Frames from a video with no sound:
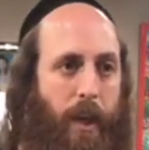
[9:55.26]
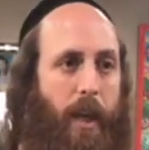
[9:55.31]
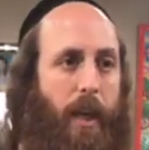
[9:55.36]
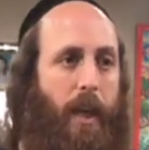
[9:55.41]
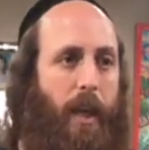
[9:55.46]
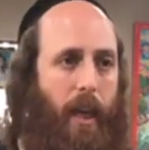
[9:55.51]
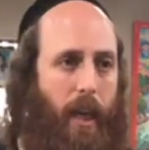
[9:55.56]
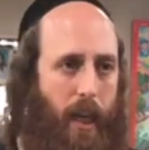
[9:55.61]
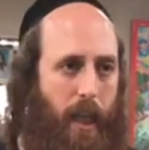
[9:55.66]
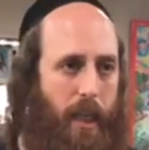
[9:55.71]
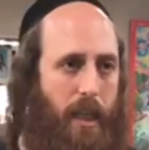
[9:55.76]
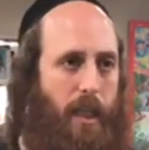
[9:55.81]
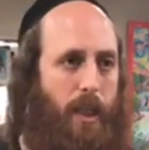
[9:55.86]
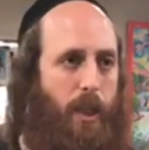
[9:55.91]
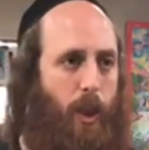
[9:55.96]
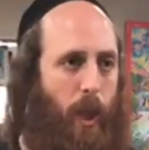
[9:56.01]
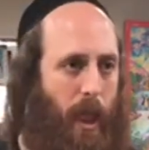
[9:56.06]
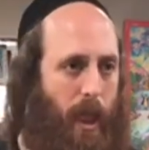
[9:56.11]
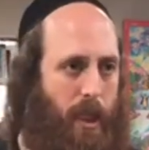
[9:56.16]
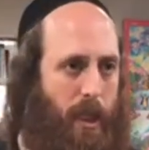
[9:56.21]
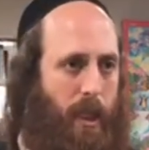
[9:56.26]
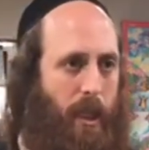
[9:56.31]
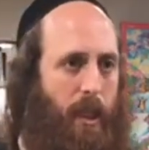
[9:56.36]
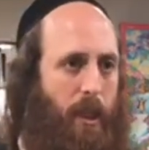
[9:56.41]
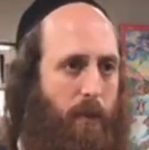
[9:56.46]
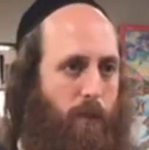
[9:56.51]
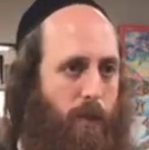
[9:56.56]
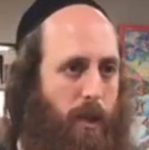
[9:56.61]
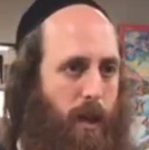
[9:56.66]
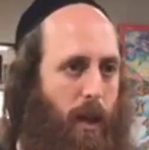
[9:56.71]
He is dressing
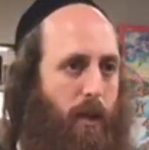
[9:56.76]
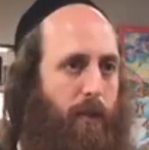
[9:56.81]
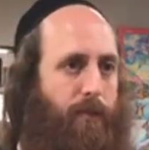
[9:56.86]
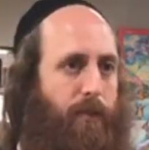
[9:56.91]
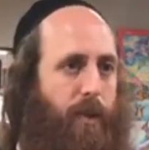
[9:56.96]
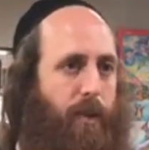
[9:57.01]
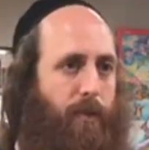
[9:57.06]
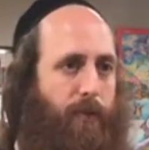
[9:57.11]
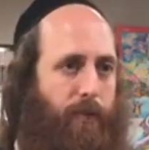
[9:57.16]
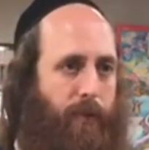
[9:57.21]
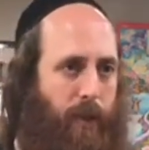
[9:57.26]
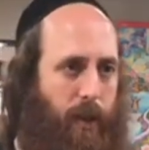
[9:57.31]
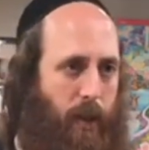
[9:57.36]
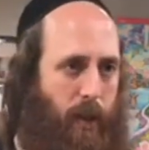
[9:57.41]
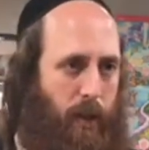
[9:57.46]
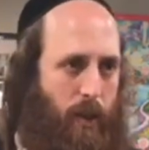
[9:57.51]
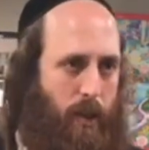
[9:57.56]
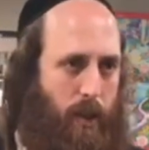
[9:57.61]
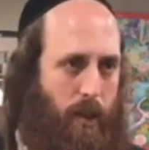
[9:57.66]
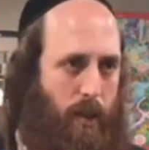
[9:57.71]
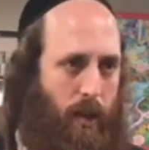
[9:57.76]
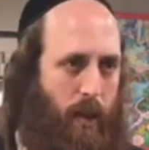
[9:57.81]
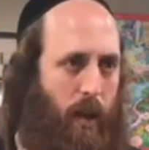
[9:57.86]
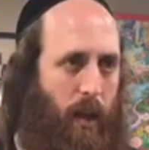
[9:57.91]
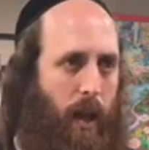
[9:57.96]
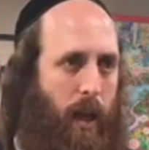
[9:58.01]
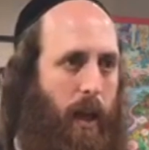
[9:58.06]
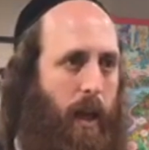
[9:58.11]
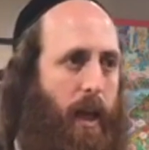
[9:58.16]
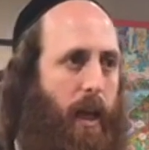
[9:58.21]
Himself in figures.
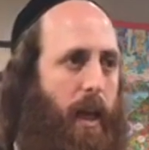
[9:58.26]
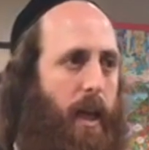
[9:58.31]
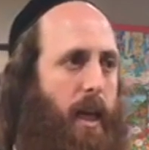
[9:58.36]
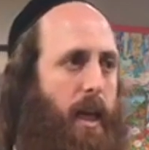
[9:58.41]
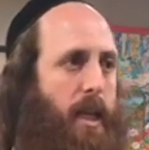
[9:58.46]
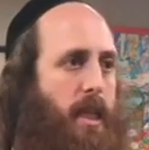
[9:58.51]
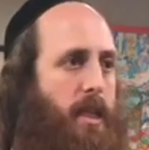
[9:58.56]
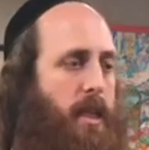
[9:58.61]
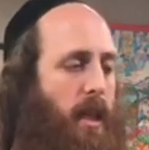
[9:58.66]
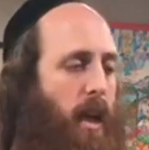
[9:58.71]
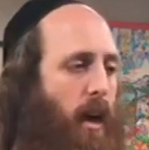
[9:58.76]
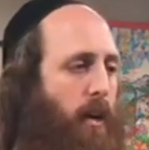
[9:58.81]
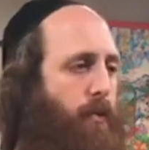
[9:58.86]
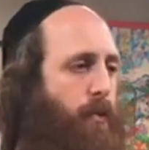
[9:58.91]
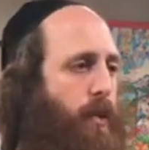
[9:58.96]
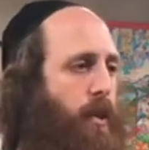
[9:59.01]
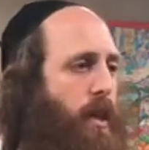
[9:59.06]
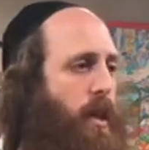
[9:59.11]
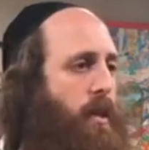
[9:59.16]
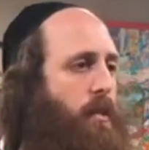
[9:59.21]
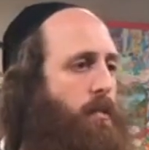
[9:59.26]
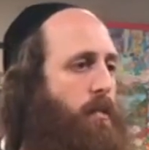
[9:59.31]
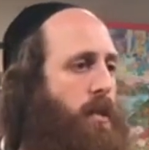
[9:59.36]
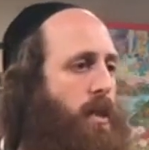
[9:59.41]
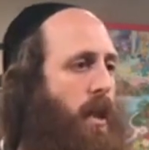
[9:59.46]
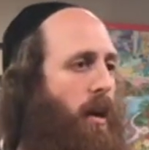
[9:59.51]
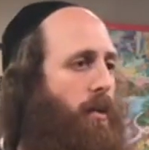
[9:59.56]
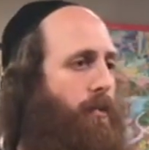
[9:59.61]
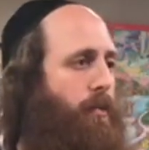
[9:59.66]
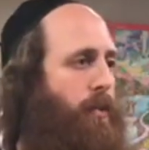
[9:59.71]
He is covering
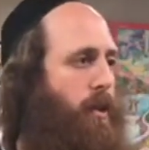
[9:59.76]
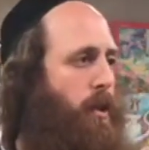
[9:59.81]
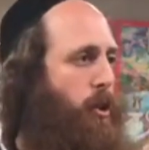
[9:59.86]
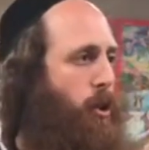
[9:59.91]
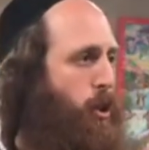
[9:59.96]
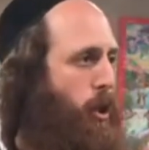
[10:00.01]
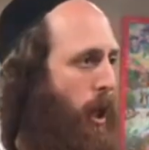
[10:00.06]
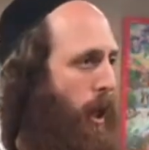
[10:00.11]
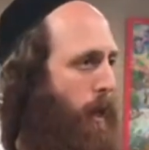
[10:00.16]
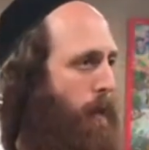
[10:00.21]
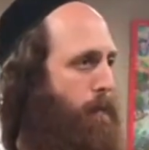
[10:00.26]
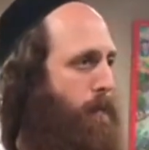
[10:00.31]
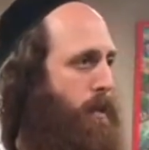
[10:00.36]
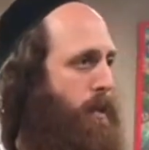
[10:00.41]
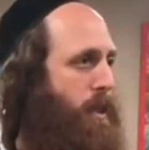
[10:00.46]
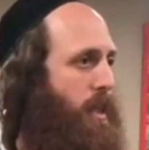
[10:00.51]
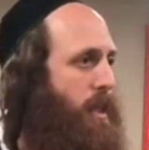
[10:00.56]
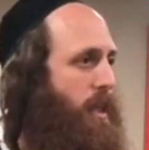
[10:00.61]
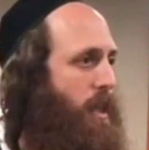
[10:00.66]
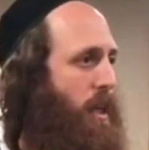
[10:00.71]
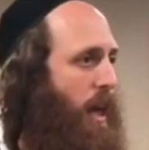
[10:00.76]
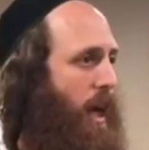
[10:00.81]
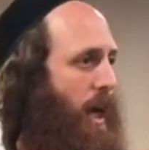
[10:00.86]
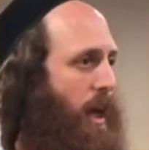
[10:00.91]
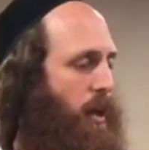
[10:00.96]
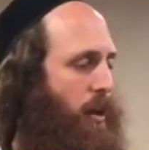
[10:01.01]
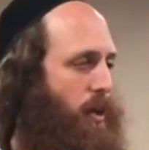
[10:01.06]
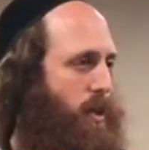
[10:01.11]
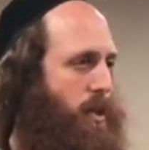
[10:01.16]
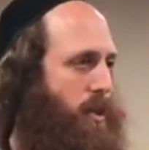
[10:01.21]
Himself in shapes, in
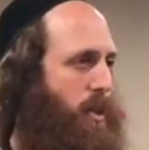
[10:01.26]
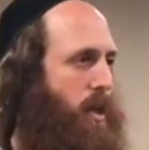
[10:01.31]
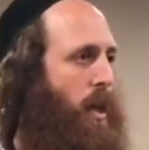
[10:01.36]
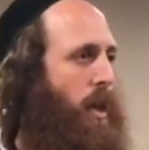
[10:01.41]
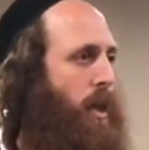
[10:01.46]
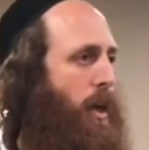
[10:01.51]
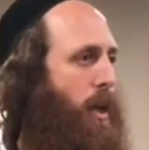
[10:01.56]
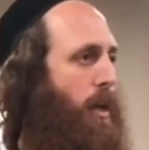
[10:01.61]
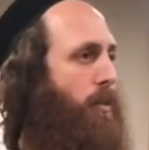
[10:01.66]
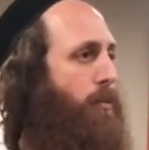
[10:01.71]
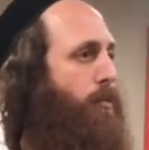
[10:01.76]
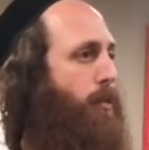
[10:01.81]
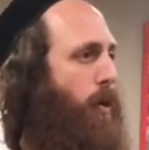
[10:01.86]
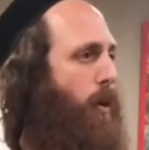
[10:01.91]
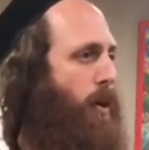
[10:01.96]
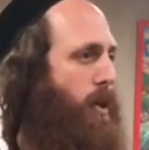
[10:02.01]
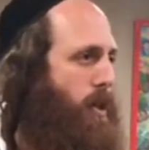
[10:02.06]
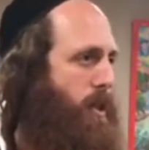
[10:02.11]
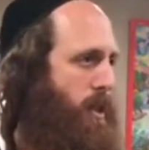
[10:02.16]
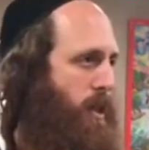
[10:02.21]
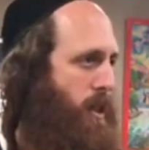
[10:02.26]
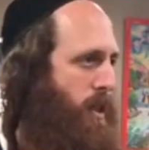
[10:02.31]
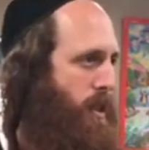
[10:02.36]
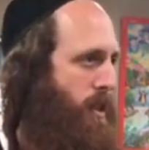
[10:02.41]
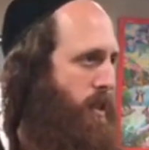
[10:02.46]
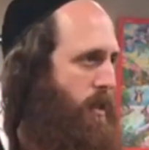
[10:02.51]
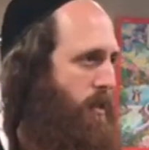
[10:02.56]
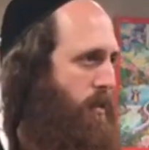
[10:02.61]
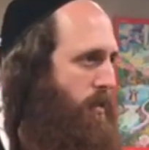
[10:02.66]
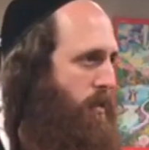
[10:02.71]
colors, in
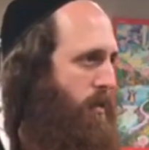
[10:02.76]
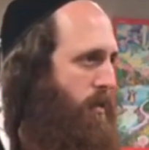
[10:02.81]
voices.